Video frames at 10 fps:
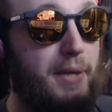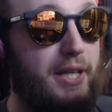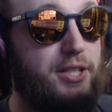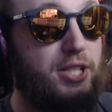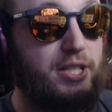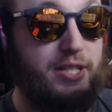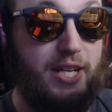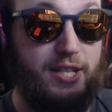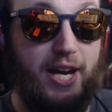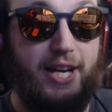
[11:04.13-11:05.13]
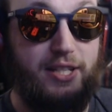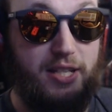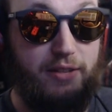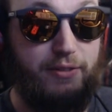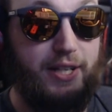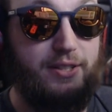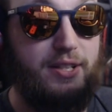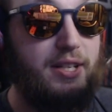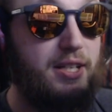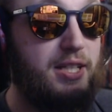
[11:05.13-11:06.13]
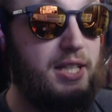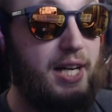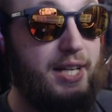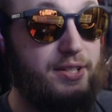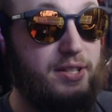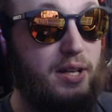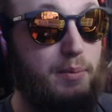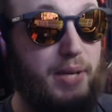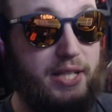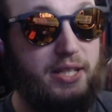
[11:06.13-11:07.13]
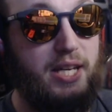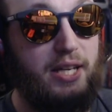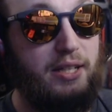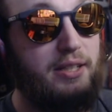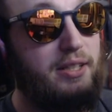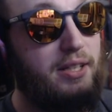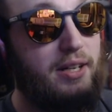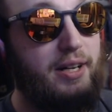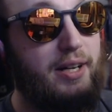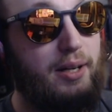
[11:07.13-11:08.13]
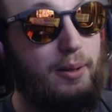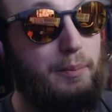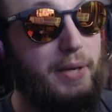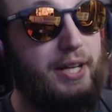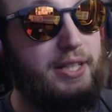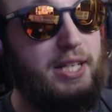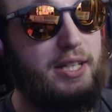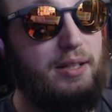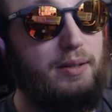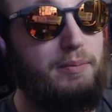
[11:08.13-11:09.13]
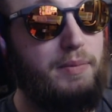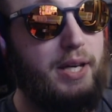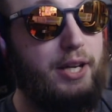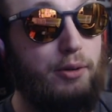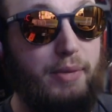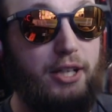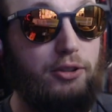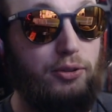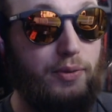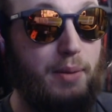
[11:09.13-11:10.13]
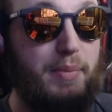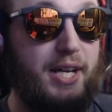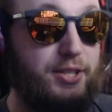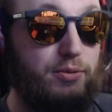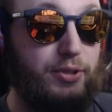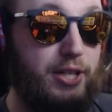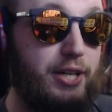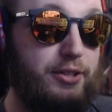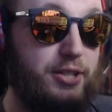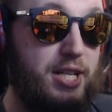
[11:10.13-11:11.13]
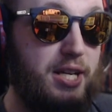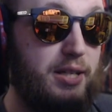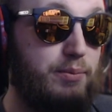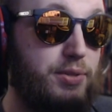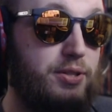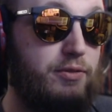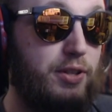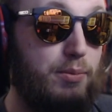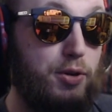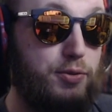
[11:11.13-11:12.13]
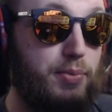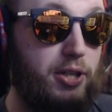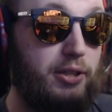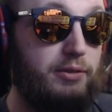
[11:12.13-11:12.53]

It's just because he has the highest defense, he has the best kit, and he can intermingle the best with other teams for the most part.